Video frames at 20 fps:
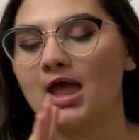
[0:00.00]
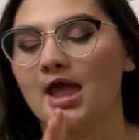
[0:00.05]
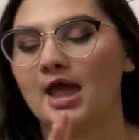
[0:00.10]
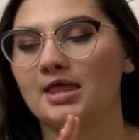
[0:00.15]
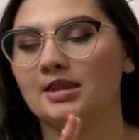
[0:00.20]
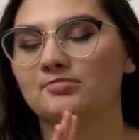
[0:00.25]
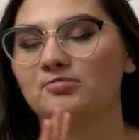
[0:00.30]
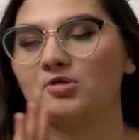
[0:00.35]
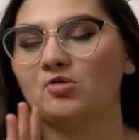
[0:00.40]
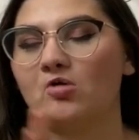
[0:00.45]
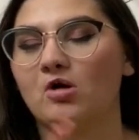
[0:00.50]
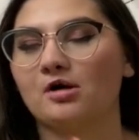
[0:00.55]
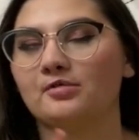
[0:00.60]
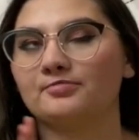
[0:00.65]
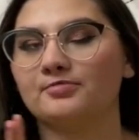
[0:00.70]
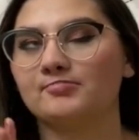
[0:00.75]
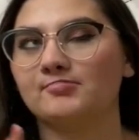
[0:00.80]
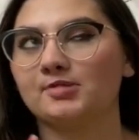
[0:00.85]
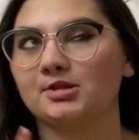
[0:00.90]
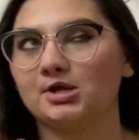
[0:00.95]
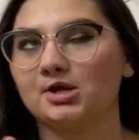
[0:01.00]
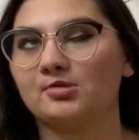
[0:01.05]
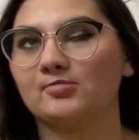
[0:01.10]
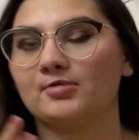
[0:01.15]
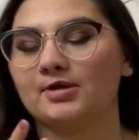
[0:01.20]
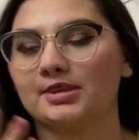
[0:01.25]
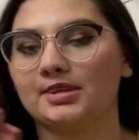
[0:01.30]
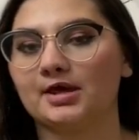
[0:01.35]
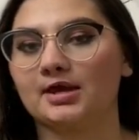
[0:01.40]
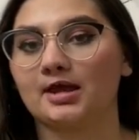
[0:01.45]
And if you aren't familiar
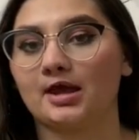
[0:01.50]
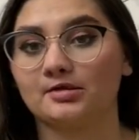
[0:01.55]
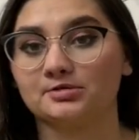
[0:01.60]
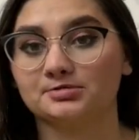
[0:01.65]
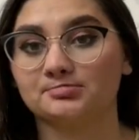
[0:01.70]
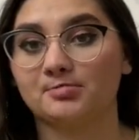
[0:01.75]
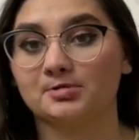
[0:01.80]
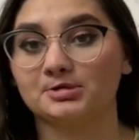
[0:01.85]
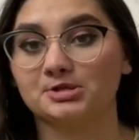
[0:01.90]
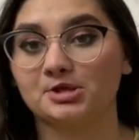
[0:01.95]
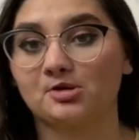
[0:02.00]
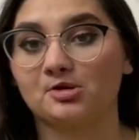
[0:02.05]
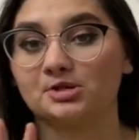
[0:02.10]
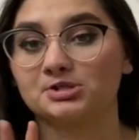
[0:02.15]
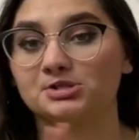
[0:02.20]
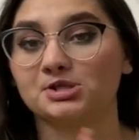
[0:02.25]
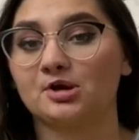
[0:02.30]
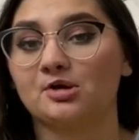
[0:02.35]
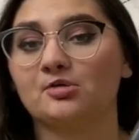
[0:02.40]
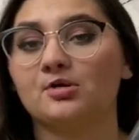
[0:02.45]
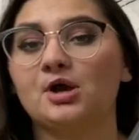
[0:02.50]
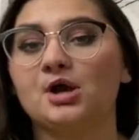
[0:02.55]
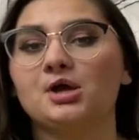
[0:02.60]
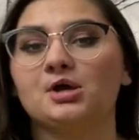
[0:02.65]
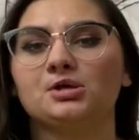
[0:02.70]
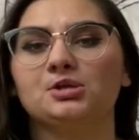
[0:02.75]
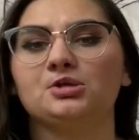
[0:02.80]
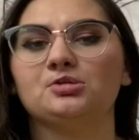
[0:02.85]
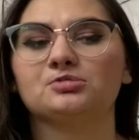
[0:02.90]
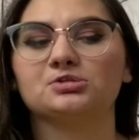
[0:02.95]
with a Count of Monte Cristo,
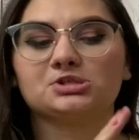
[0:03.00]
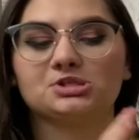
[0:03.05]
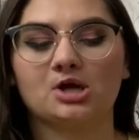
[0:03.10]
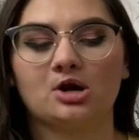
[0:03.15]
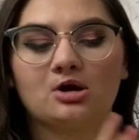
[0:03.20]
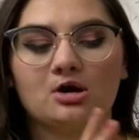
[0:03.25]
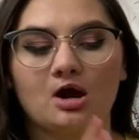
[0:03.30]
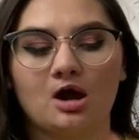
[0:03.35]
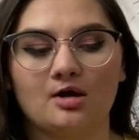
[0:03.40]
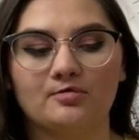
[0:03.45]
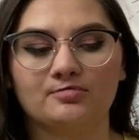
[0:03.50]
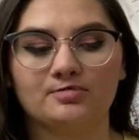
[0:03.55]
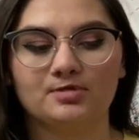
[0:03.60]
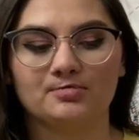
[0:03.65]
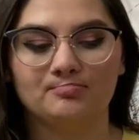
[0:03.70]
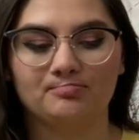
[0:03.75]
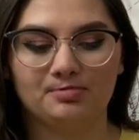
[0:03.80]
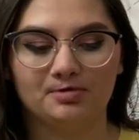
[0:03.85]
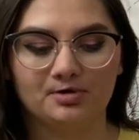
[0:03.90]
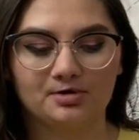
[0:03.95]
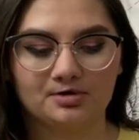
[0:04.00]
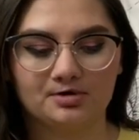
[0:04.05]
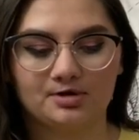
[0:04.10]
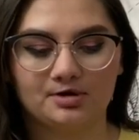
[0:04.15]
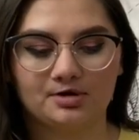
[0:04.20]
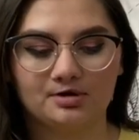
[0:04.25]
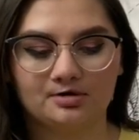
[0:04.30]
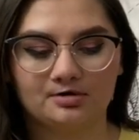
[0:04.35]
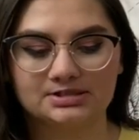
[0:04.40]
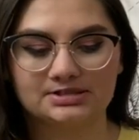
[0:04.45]
you start off the
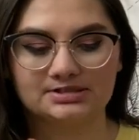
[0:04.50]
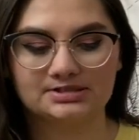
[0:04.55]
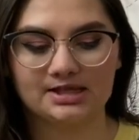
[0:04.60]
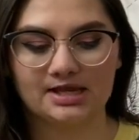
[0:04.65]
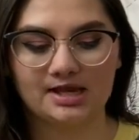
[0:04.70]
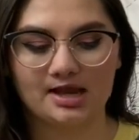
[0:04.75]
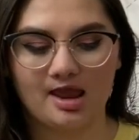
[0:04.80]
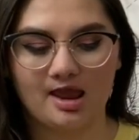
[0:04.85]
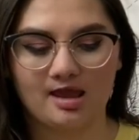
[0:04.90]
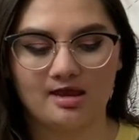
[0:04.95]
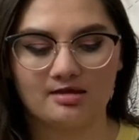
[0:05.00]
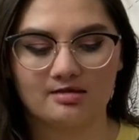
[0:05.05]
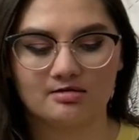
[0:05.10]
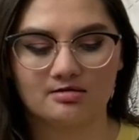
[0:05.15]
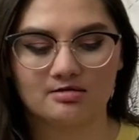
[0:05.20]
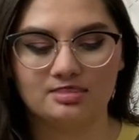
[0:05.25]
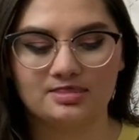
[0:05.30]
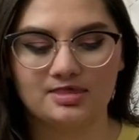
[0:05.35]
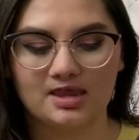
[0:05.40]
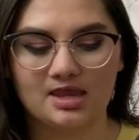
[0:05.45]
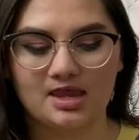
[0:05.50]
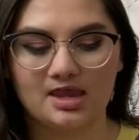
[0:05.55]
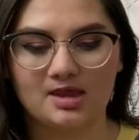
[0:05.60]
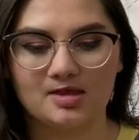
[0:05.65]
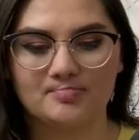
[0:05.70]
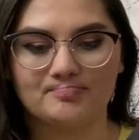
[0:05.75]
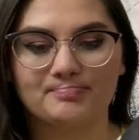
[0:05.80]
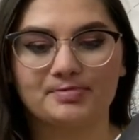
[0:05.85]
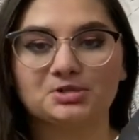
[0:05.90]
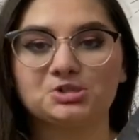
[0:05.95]
book seeing
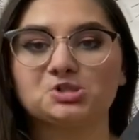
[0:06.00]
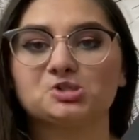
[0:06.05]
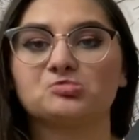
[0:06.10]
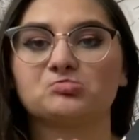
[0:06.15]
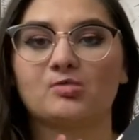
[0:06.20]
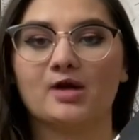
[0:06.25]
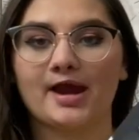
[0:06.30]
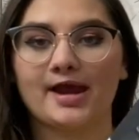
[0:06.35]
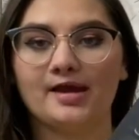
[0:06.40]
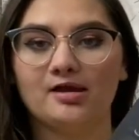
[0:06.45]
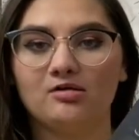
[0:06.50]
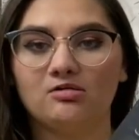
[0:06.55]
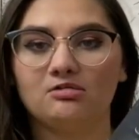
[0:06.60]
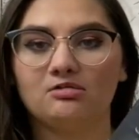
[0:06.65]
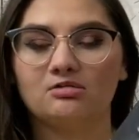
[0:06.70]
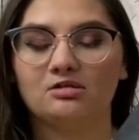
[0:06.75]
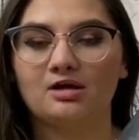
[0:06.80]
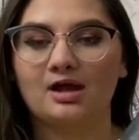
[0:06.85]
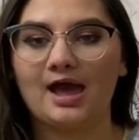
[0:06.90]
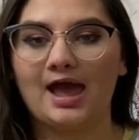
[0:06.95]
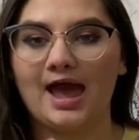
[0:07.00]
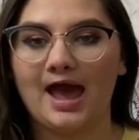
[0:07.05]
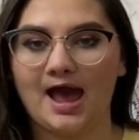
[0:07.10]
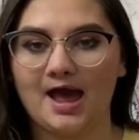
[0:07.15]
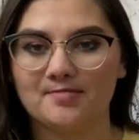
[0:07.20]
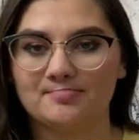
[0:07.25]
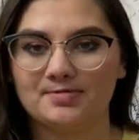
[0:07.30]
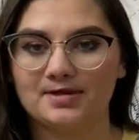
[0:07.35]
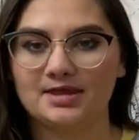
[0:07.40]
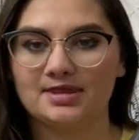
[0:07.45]
the betrayal
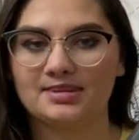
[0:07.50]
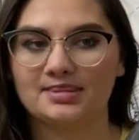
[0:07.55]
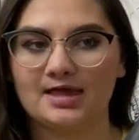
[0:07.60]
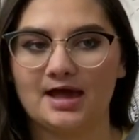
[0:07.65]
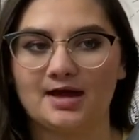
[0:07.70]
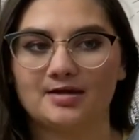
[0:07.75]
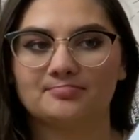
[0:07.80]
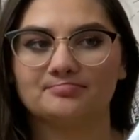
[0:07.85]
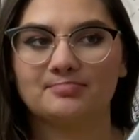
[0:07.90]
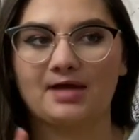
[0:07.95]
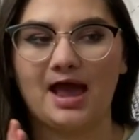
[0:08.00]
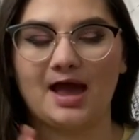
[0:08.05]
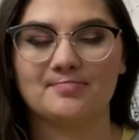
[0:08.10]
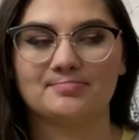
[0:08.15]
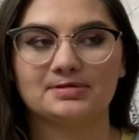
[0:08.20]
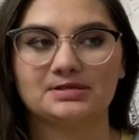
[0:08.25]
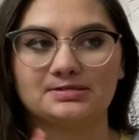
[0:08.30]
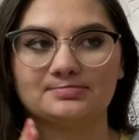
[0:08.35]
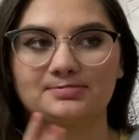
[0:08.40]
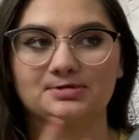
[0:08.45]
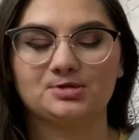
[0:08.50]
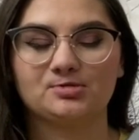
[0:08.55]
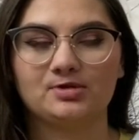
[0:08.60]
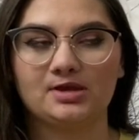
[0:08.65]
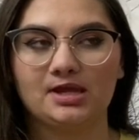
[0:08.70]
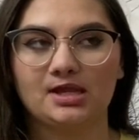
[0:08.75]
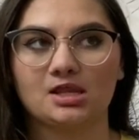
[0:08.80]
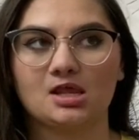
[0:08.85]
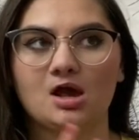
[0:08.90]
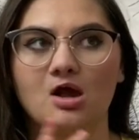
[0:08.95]
happen that happens
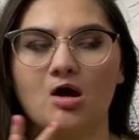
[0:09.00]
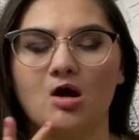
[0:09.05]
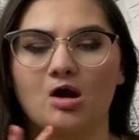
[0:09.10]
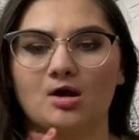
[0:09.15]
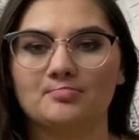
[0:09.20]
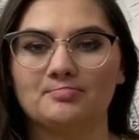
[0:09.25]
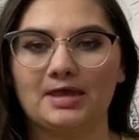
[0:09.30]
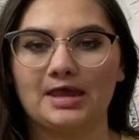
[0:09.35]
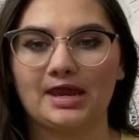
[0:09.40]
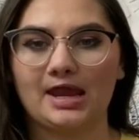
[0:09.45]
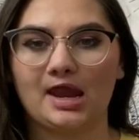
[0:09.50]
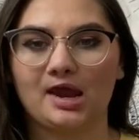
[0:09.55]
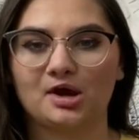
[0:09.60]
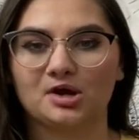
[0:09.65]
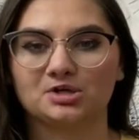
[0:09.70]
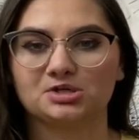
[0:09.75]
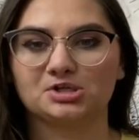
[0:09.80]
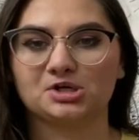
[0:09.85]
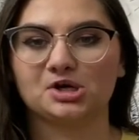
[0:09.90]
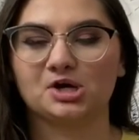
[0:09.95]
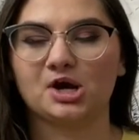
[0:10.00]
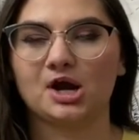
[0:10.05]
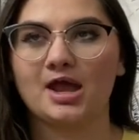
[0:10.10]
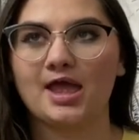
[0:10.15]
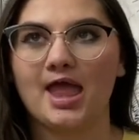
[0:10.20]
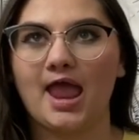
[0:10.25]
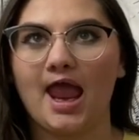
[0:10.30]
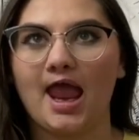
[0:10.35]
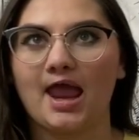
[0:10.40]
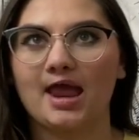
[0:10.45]
between our main character
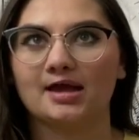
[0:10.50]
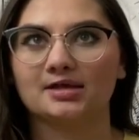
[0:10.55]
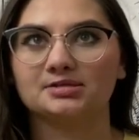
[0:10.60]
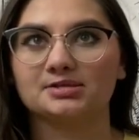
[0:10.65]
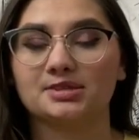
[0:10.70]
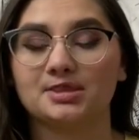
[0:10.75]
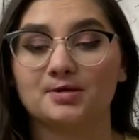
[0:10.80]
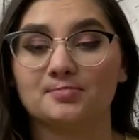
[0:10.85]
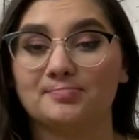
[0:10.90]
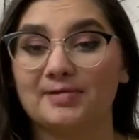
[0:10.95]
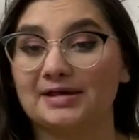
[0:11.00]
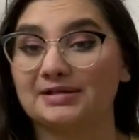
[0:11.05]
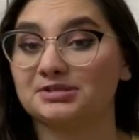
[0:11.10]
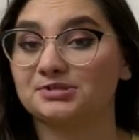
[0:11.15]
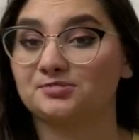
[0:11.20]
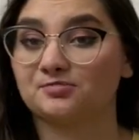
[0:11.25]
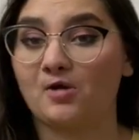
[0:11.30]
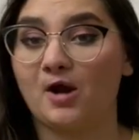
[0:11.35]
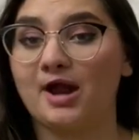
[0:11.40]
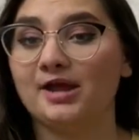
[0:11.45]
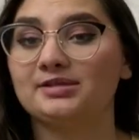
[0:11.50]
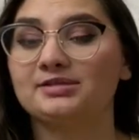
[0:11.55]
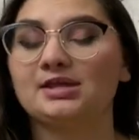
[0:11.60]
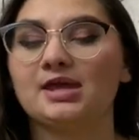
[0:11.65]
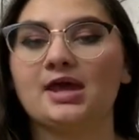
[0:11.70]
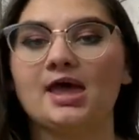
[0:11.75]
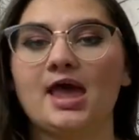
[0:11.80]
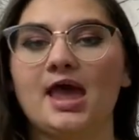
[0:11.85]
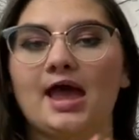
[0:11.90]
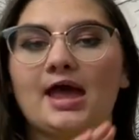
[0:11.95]
and their best friend,
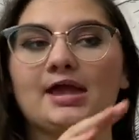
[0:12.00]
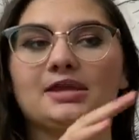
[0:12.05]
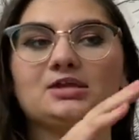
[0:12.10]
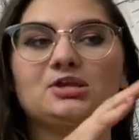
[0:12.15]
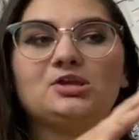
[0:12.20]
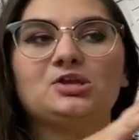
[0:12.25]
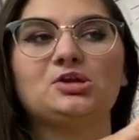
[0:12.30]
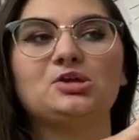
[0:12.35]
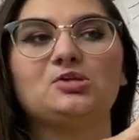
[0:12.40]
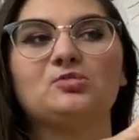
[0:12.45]
and